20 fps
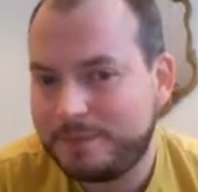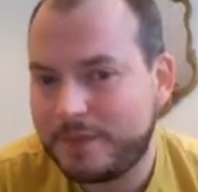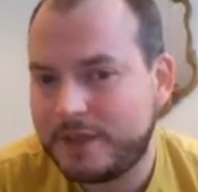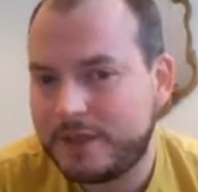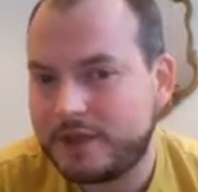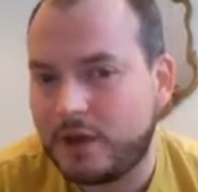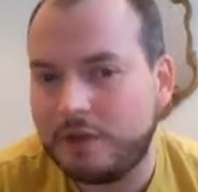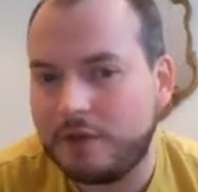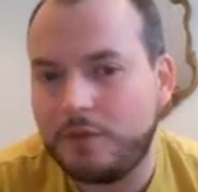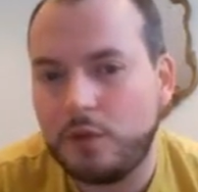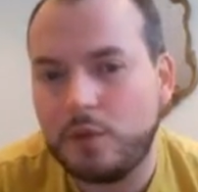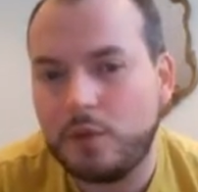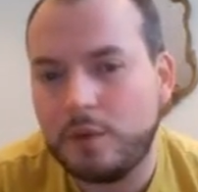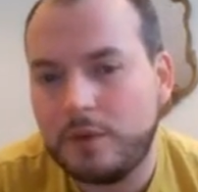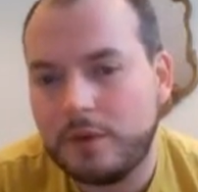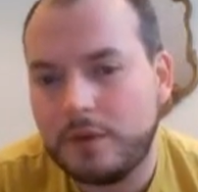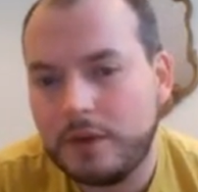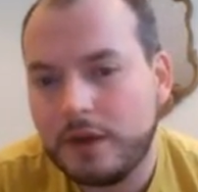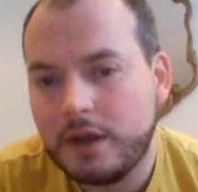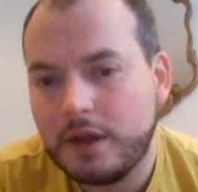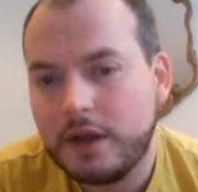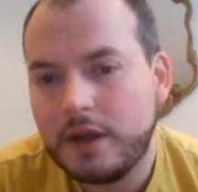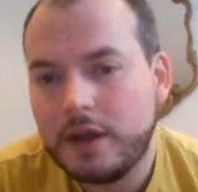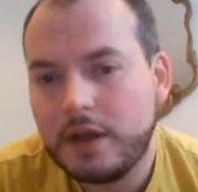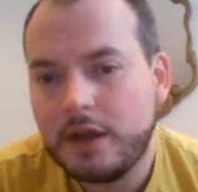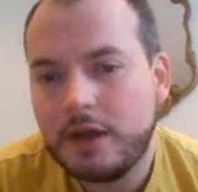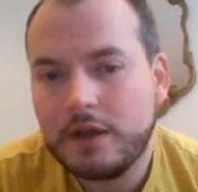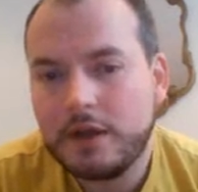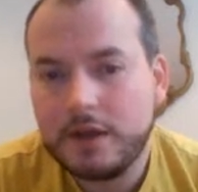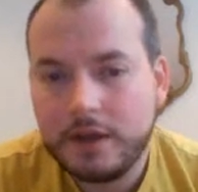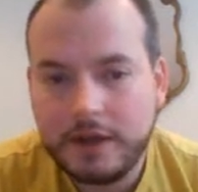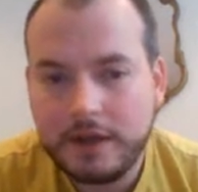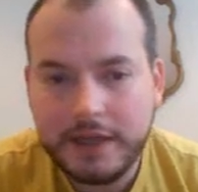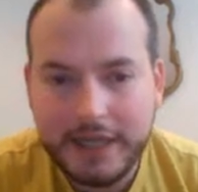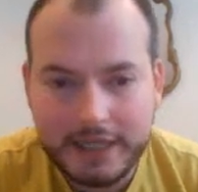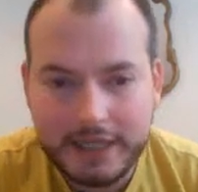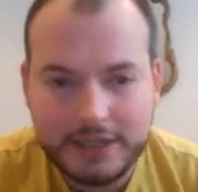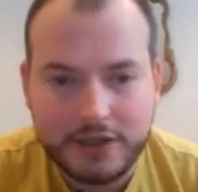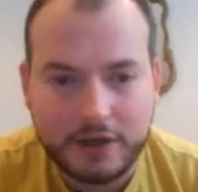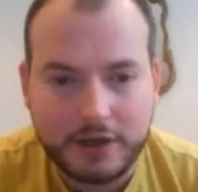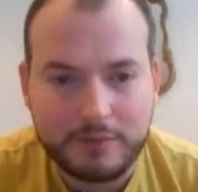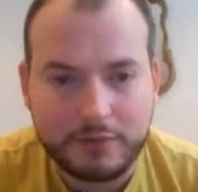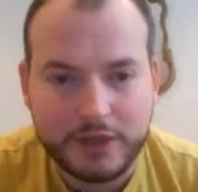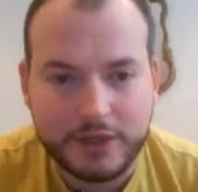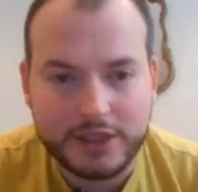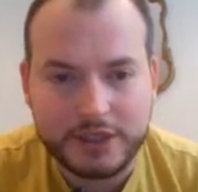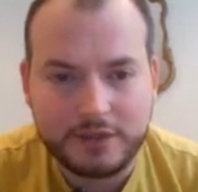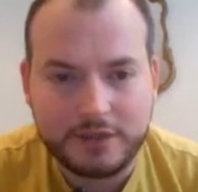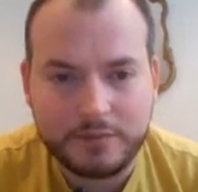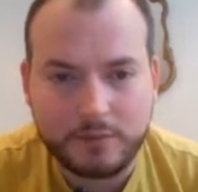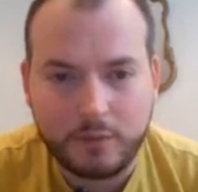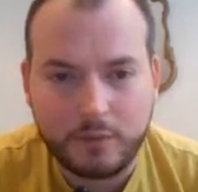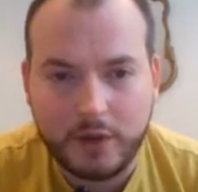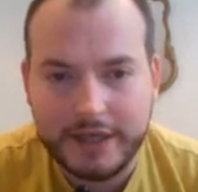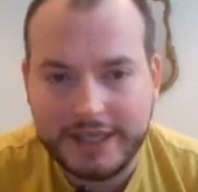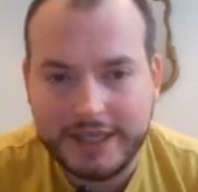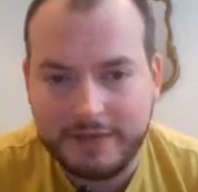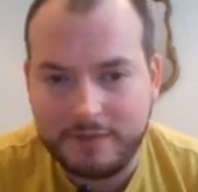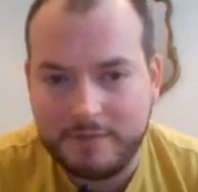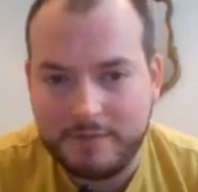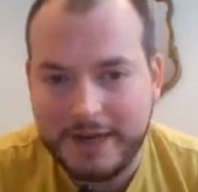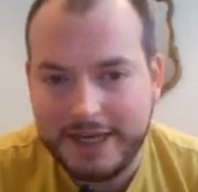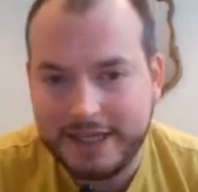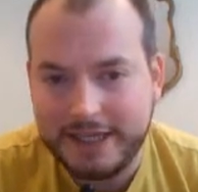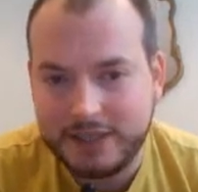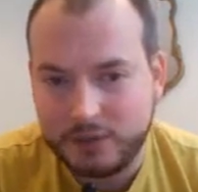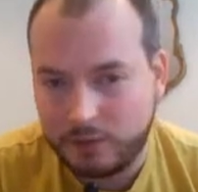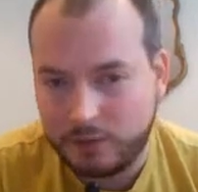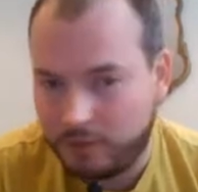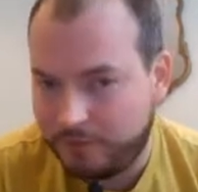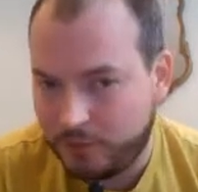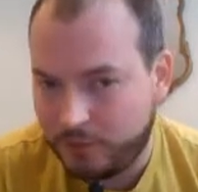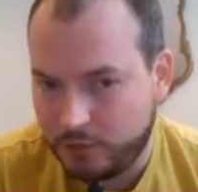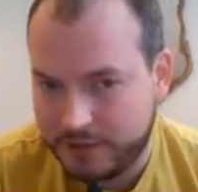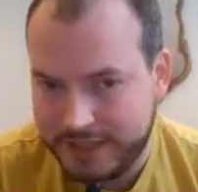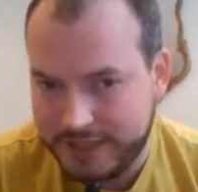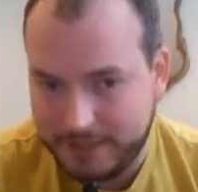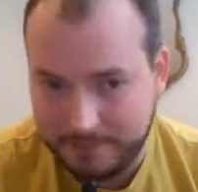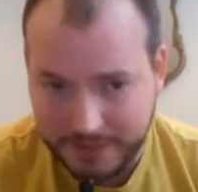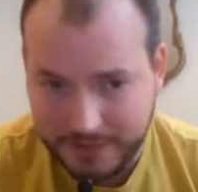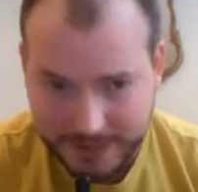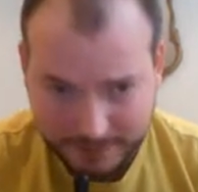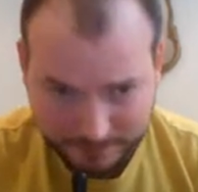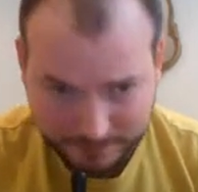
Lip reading: So I thought, in time pressure, why give him any sort of false tempi?